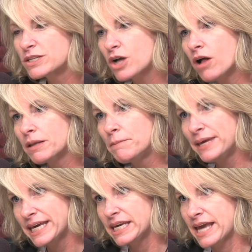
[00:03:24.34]
it's called a
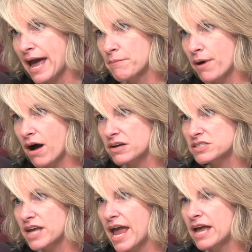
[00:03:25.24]
Picky Cat
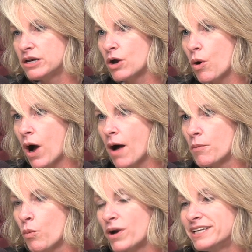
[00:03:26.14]
box. And
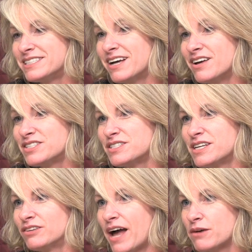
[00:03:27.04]
what it does is
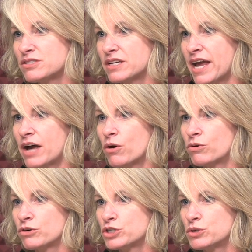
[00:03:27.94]
it allows the cat
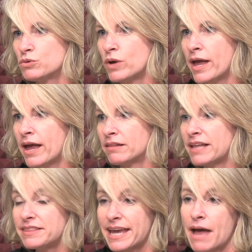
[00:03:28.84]
owner to
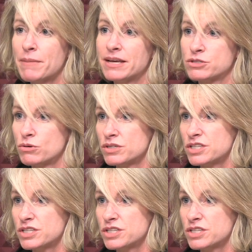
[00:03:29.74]
let the cat make his own